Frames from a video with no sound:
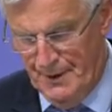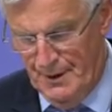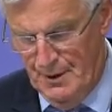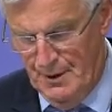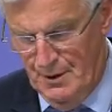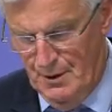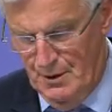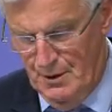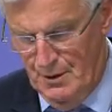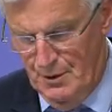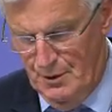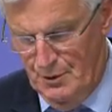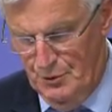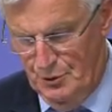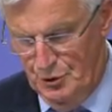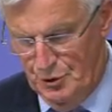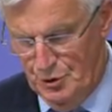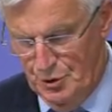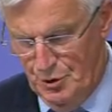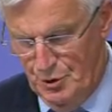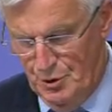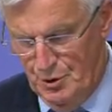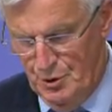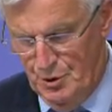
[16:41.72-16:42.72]
Uh,
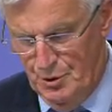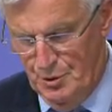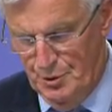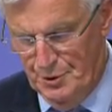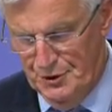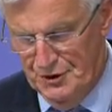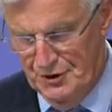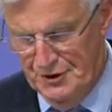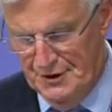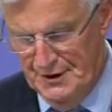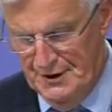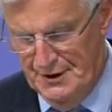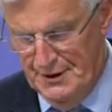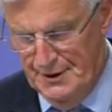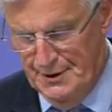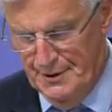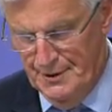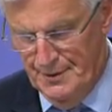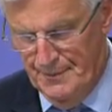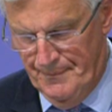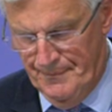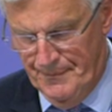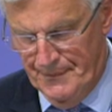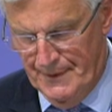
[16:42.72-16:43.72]
during
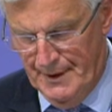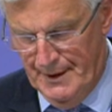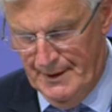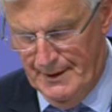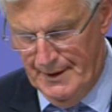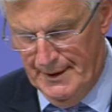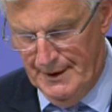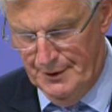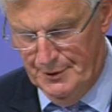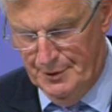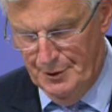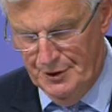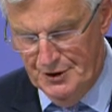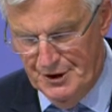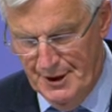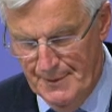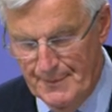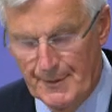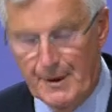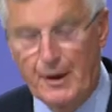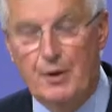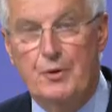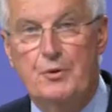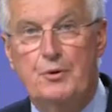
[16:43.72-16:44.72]
uh,
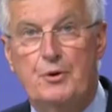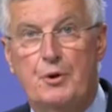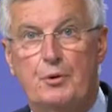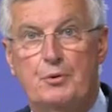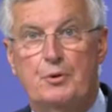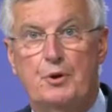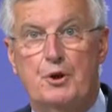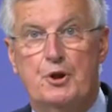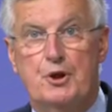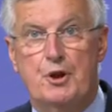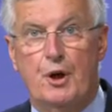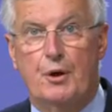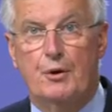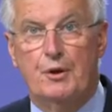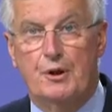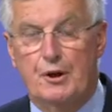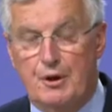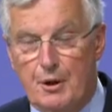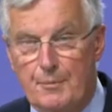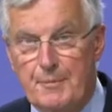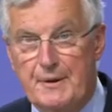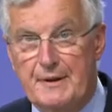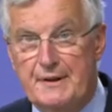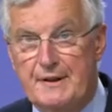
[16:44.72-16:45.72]
the month of
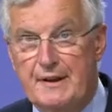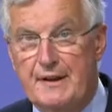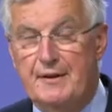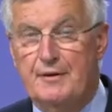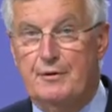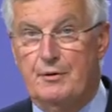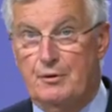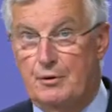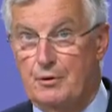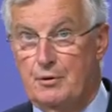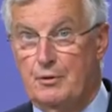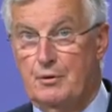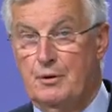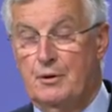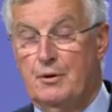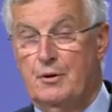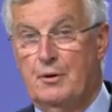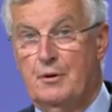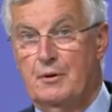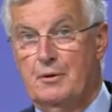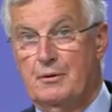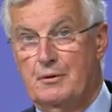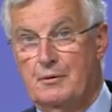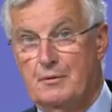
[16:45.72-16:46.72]
June, we will have a
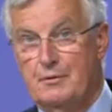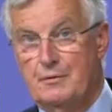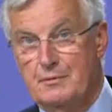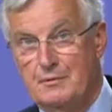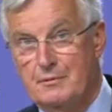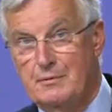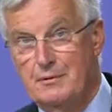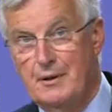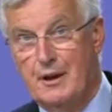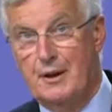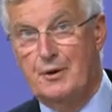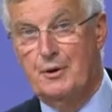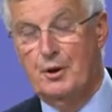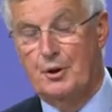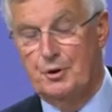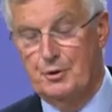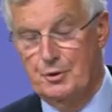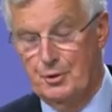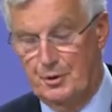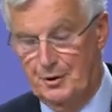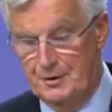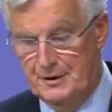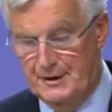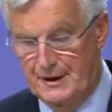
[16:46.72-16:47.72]
second meeting of the
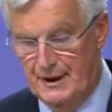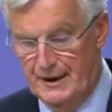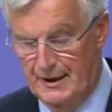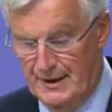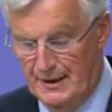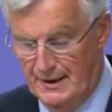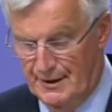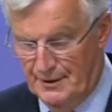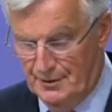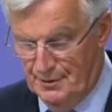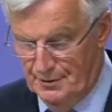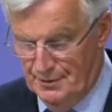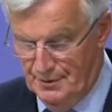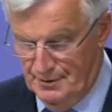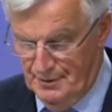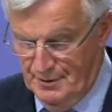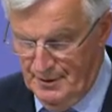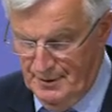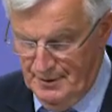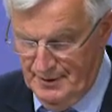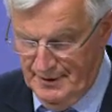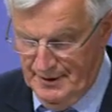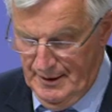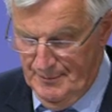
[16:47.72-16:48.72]
Joint Committee
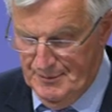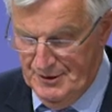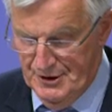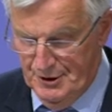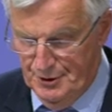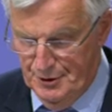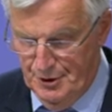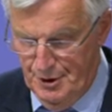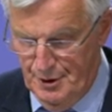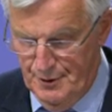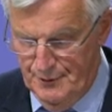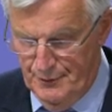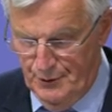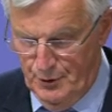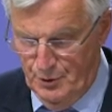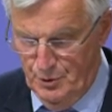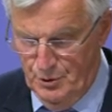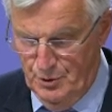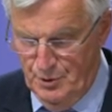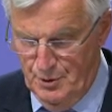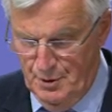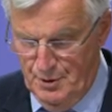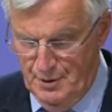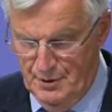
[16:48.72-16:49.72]
on the
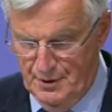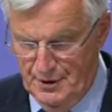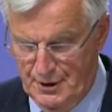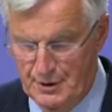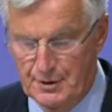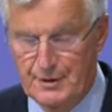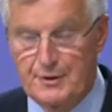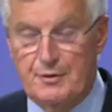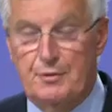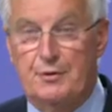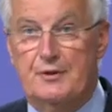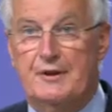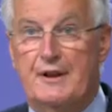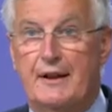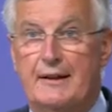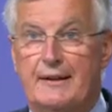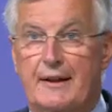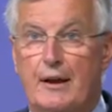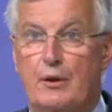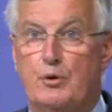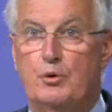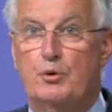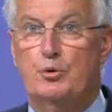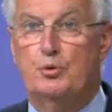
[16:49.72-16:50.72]
Withdrawal Agreement and
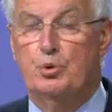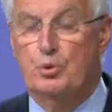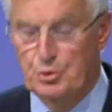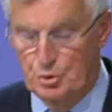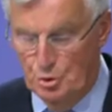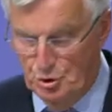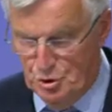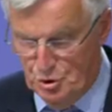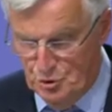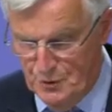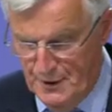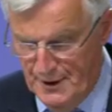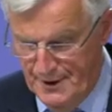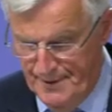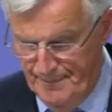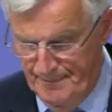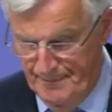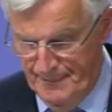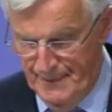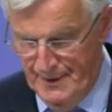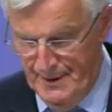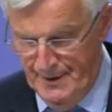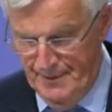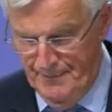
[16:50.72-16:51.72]
its
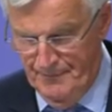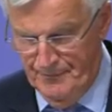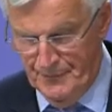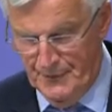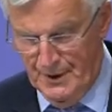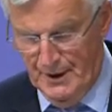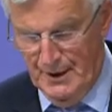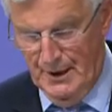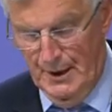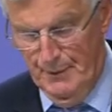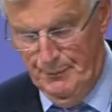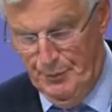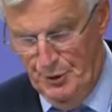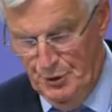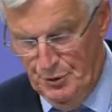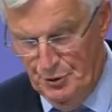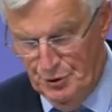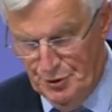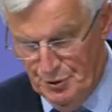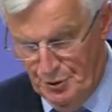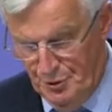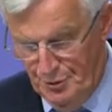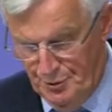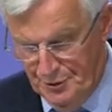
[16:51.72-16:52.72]
implementation, which will take place
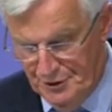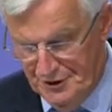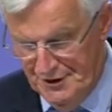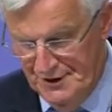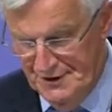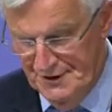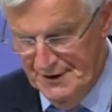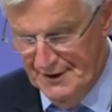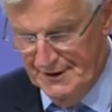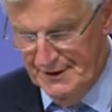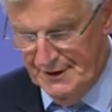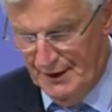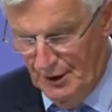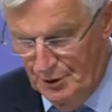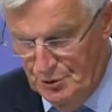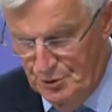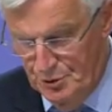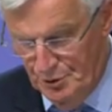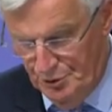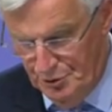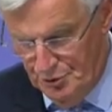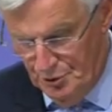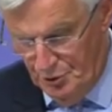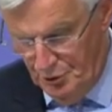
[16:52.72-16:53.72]
on the 12th of
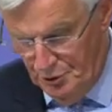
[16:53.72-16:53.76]
June.